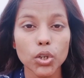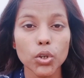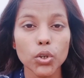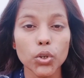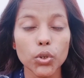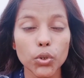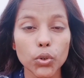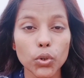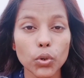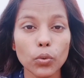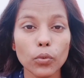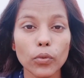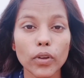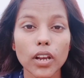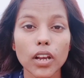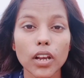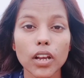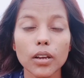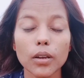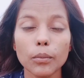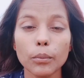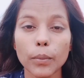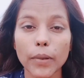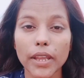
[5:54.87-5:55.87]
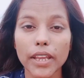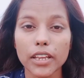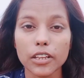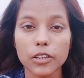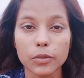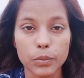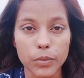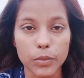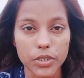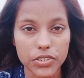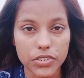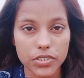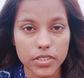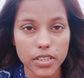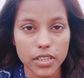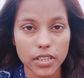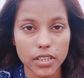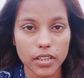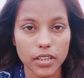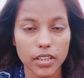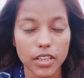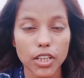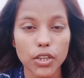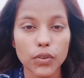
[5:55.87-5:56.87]
You will make mistake
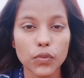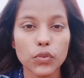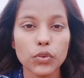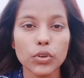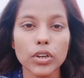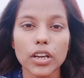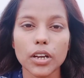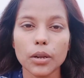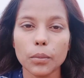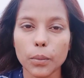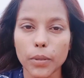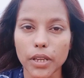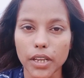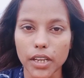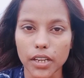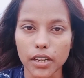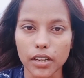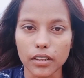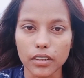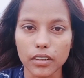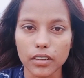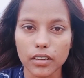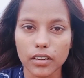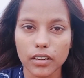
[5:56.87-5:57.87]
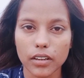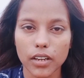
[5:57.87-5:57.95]
if you are a beginner.